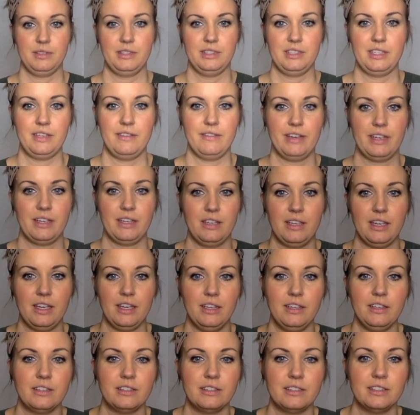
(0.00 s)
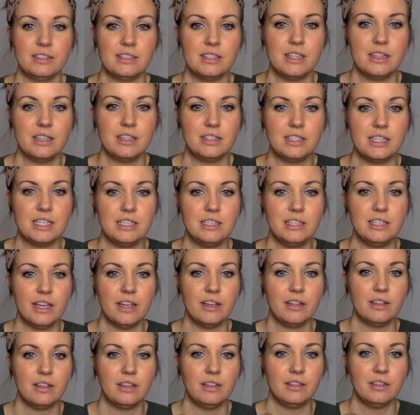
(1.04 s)
see if I can get the
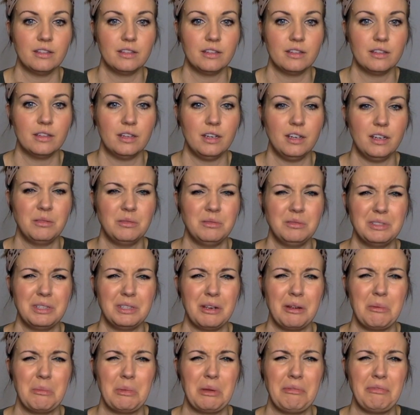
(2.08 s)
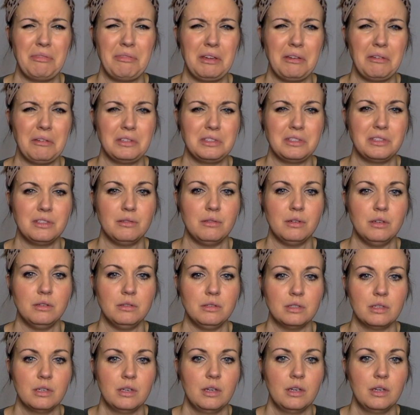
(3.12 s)
detail. Oh, sorry, my finger, it's so
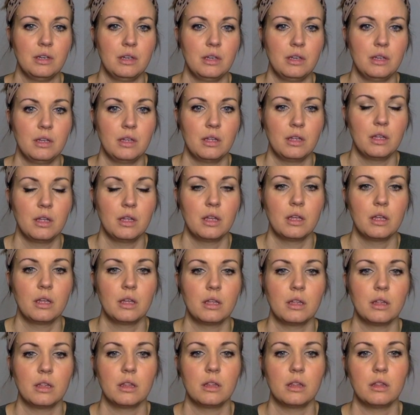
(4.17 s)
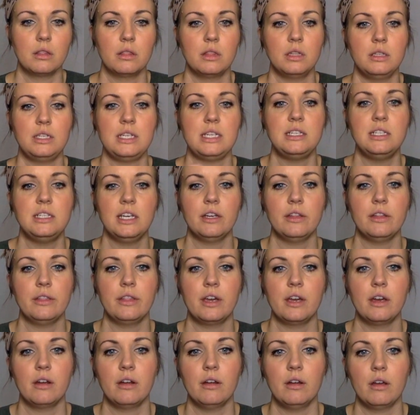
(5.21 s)
gross. The detail
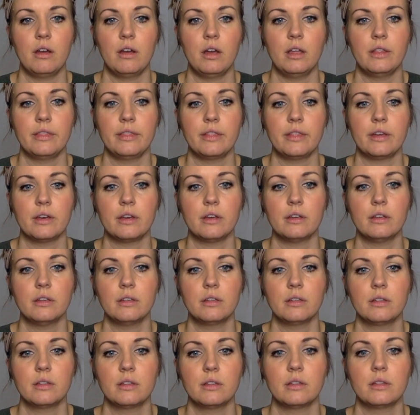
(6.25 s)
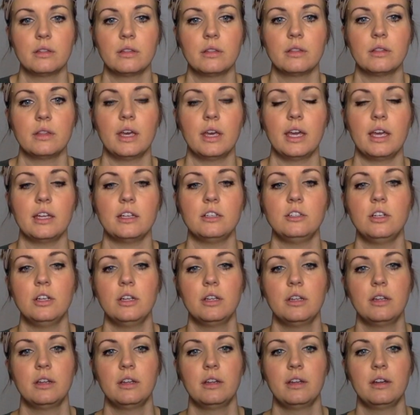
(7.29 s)
there on the edge.
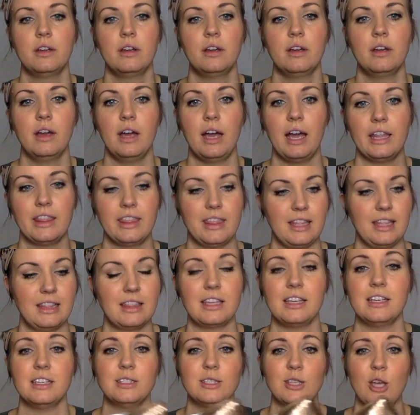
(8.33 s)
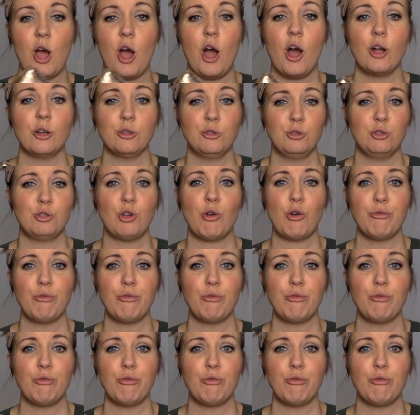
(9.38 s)
I think these are so